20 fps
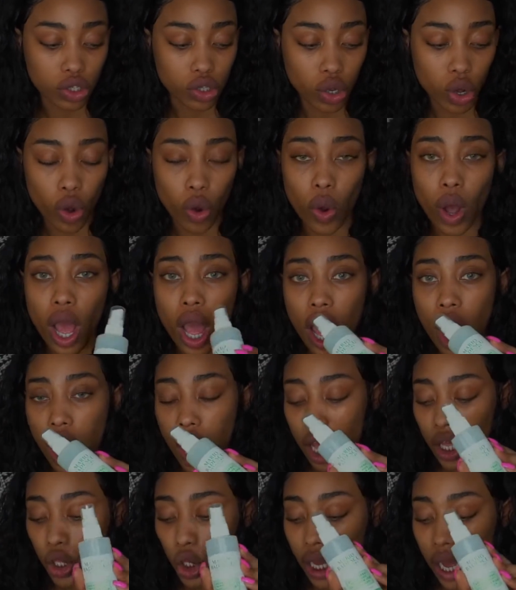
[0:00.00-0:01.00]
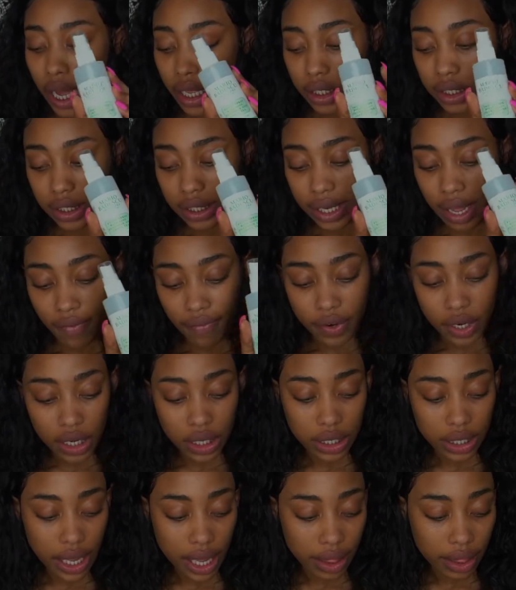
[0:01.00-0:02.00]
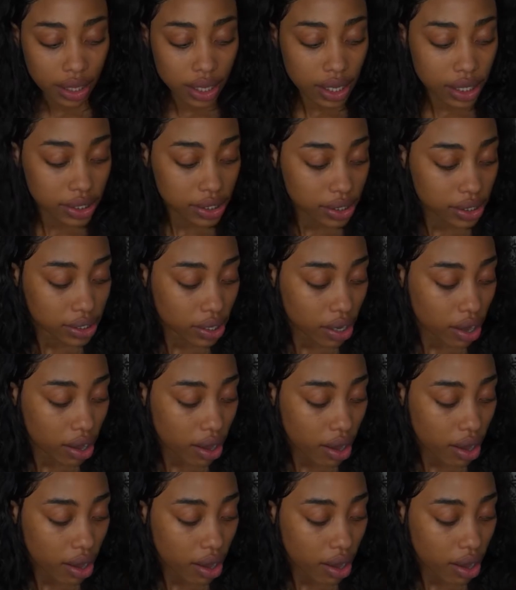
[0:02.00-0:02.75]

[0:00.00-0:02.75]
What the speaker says: So you guys should definitely get this.